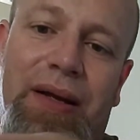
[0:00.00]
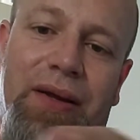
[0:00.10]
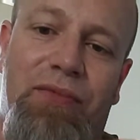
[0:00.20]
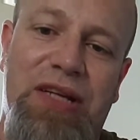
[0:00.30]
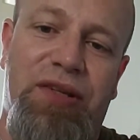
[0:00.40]

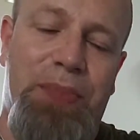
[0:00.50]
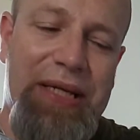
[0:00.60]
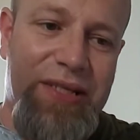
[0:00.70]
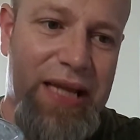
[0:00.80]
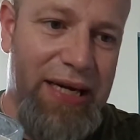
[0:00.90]
The recipe
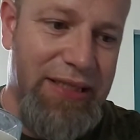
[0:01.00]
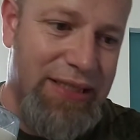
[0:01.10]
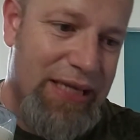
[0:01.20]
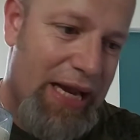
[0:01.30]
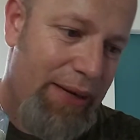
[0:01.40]
stays the
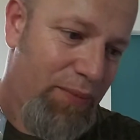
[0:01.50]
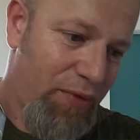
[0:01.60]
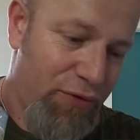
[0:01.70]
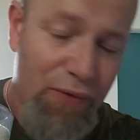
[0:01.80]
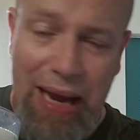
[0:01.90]
same
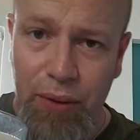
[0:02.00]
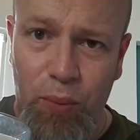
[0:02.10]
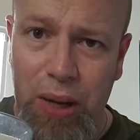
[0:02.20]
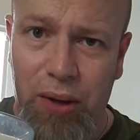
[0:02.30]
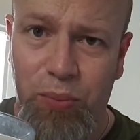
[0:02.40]
throughout the
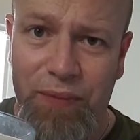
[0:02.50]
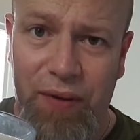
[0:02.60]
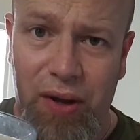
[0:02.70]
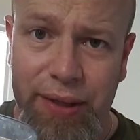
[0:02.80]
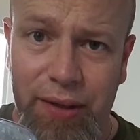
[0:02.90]
world with
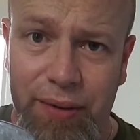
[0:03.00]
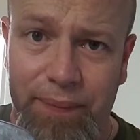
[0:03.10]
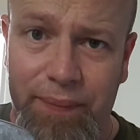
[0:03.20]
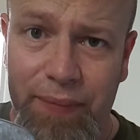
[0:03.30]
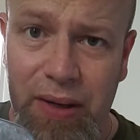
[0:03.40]
Heineken.
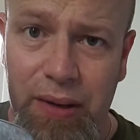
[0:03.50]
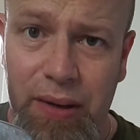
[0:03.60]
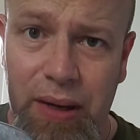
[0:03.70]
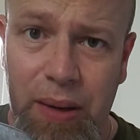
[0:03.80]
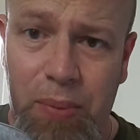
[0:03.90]

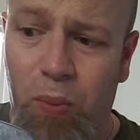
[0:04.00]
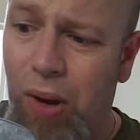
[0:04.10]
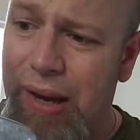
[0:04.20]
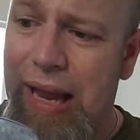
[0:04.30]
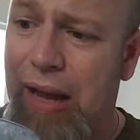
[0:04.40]
But
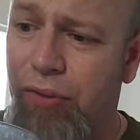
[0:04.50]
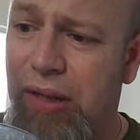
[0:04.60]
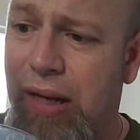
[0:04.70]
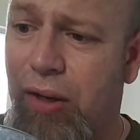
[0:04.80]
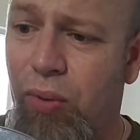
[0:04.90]
why the hell
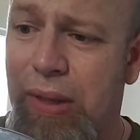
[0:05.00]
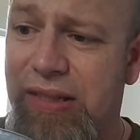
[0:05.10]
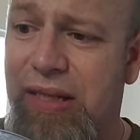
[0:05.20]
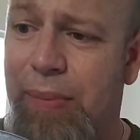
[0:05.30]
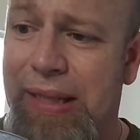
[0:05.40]
did I call it
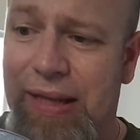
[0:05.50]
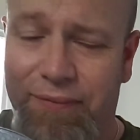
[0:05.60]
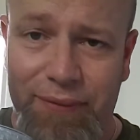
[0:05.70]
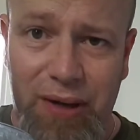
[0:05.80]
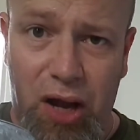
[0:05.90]
something
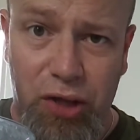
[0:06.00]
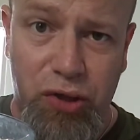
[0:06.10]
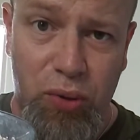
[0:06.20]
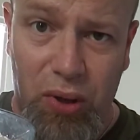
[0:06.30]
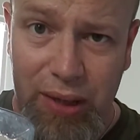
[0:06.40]
different? I
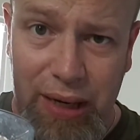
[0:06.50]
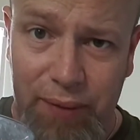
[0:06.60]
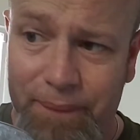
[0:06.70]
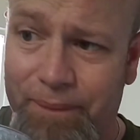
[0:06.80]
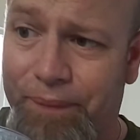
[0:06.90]
do not know.
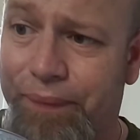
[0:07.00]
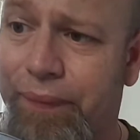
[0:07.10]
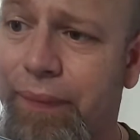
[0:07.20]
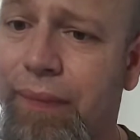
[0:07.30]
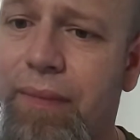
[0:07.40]

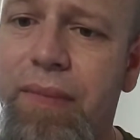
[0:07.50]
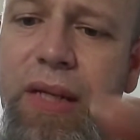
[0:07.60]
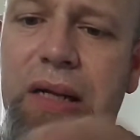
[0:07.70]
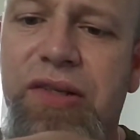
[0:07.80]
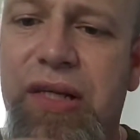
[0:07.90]

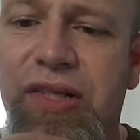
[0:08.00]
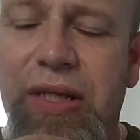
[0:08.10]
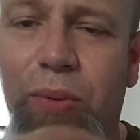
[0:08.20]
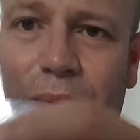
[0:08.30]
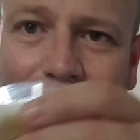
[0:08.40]
So
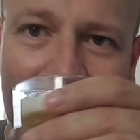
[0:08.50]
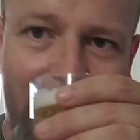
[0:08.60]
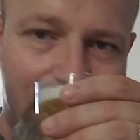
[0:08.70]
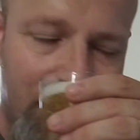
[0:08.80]
see what we get.